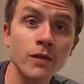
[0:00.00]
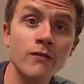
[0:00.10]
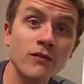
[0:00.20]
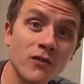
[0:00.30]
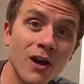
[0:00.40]

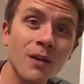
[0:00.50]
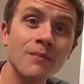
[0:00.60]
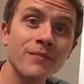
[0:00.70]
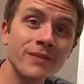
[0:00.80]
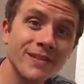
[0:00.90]

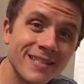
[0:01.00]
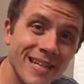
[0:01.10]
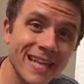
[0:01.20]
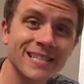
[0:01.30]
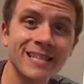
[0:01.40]
from the
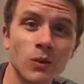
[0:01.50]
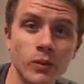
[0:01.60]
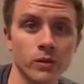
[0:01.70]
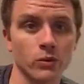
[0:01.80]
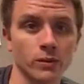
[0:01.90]
text that
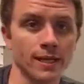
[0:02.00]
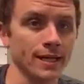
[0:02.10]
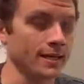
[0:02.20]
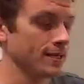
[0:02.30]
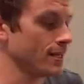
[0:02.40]
we are reading.